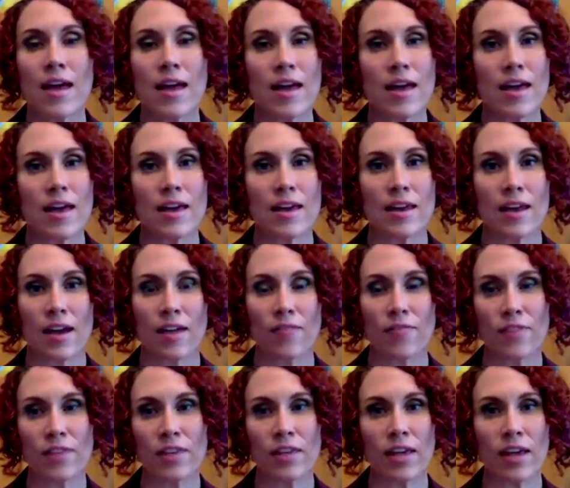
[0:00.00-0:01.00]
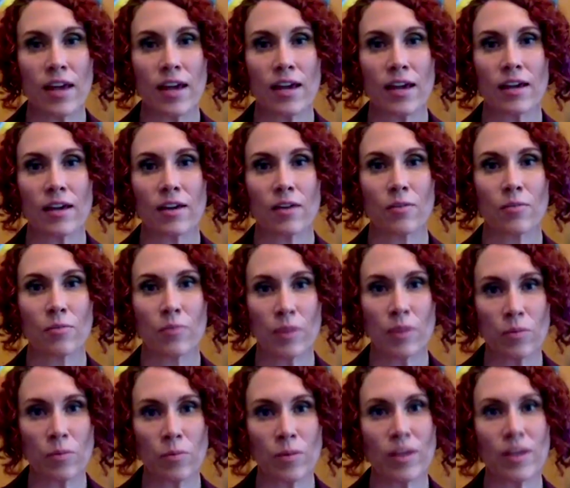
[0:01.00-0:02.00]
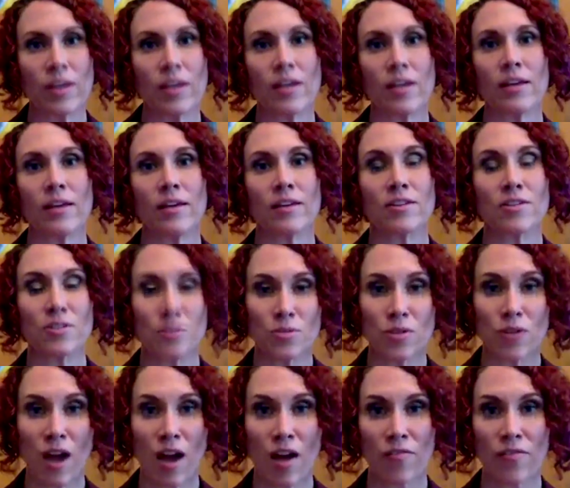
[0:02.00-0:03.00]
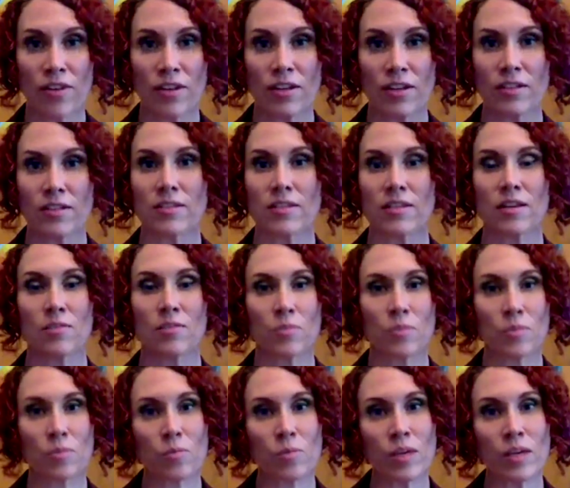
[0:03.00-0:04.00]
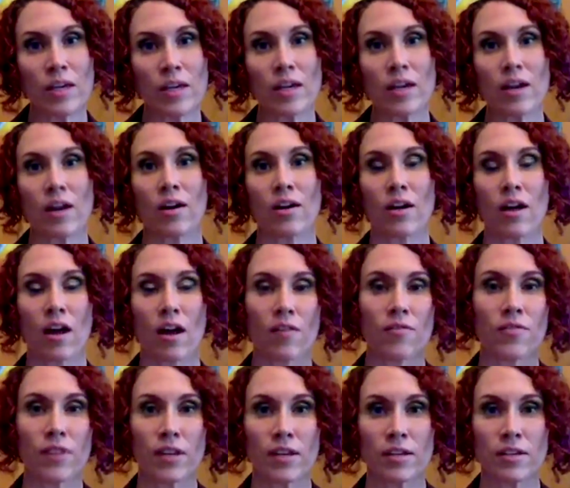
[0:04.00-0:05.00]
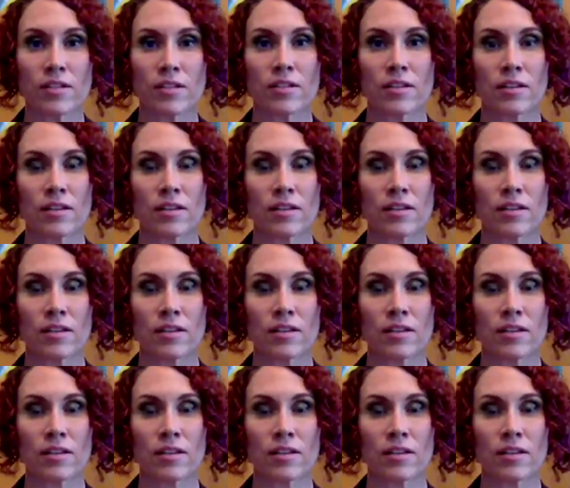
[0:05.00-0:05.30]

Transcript: And I feel like when we exude confidence and when we are confident